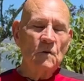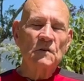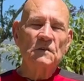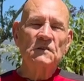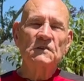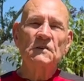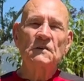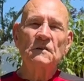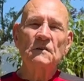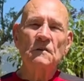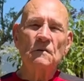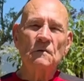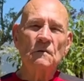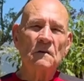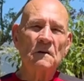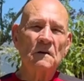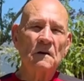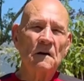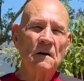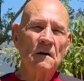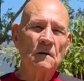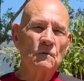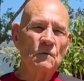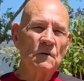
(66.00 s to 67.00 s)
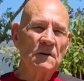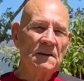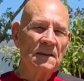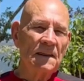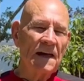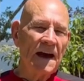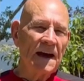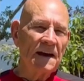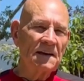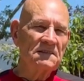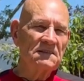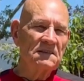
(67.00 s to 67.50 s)
2, a
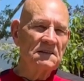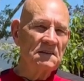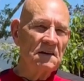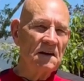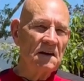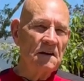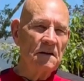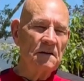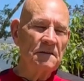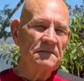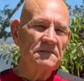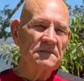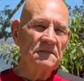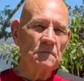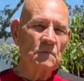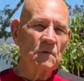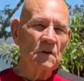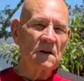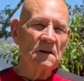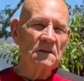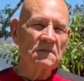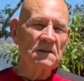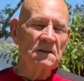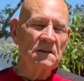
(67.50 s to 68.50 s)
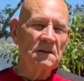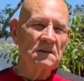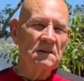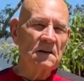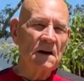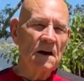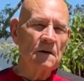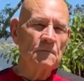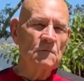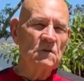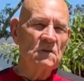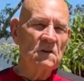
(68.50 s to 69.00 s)
relaxing energy breath.
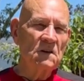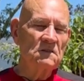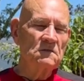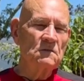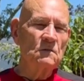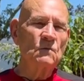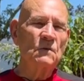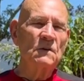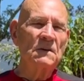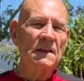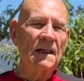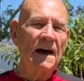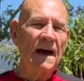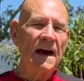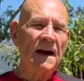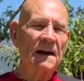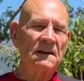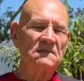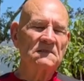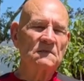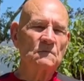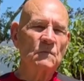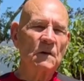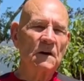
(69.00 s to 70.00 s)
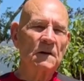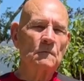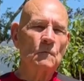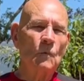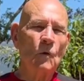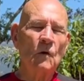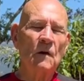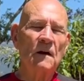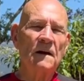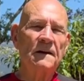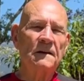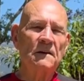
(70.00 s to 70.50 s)
Anytime you need to relax and bring
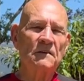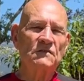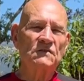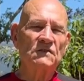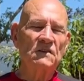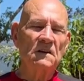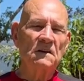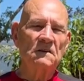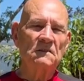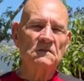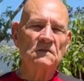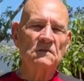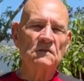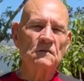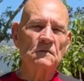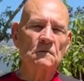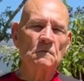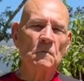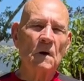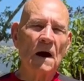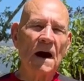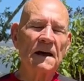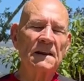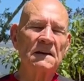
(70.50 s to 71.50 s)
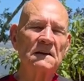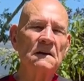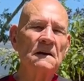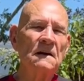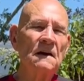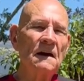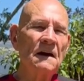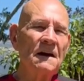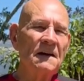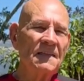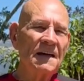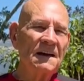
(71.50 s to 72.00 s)
more energy into your body,
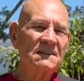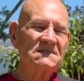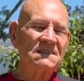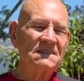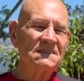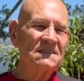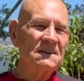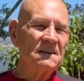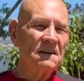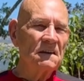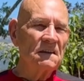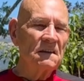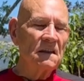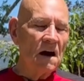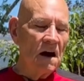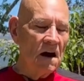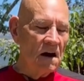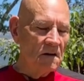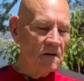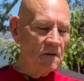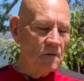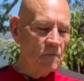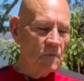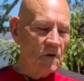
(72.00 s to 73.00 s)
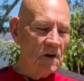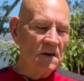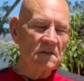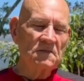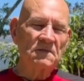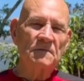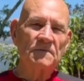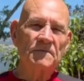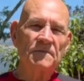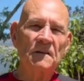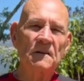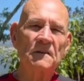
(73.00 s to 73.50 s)
that's a little longer breath.
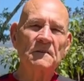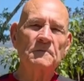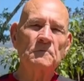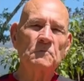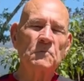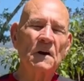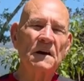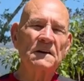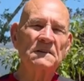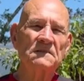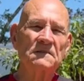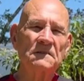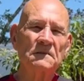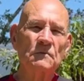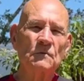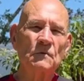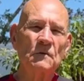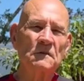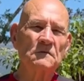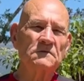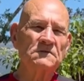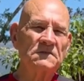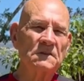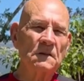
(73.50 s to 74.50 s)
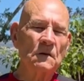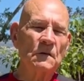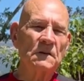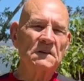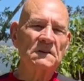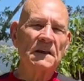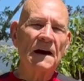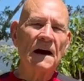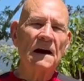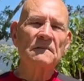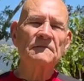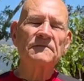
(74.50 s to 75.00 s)
The first breath will slow it
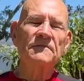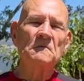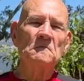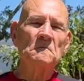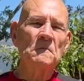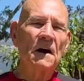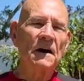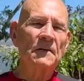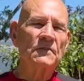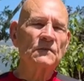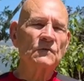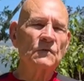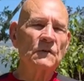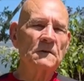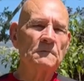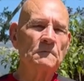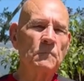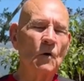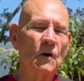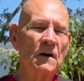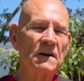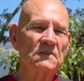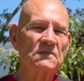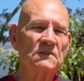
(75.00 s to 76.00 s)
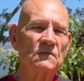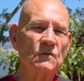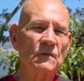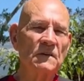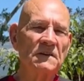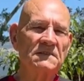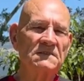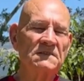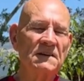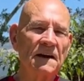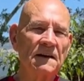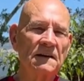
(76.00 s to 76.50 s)
down from about
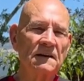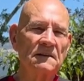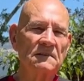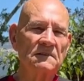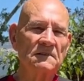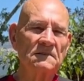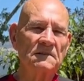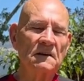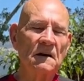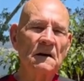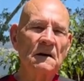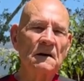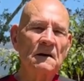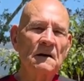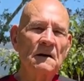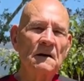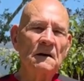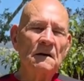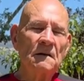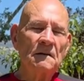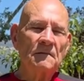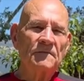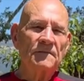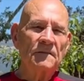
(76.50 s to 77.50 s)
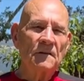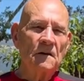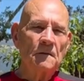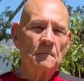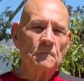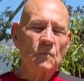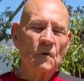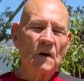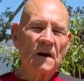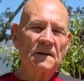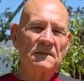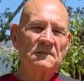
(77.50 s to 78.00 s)
3.3 seconds for a
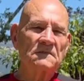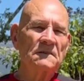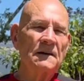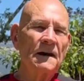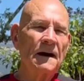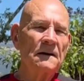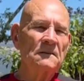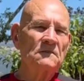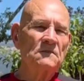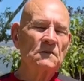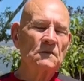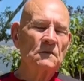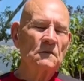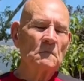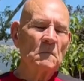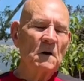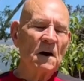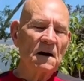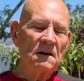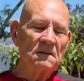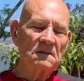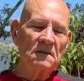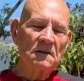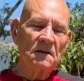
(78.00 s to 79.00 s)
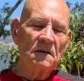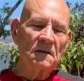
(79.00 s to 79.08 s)
breath down to about